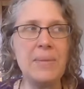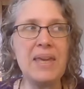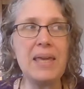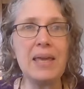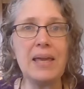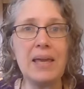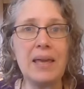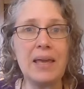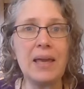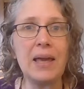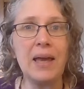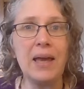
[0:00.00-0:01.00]

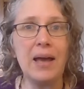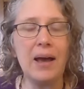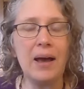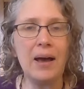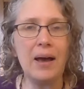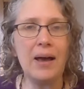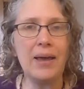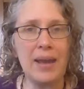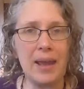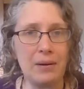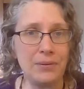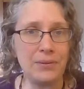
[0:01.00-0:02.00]
being uh,
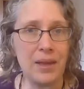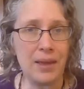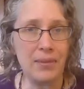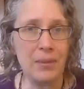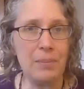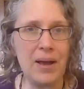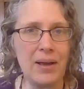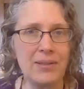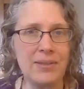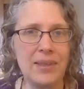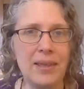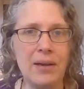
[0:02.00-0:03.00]
an outside the
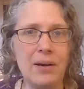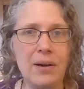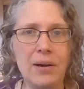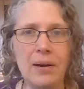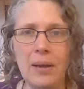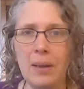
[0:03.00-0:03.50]
box thinker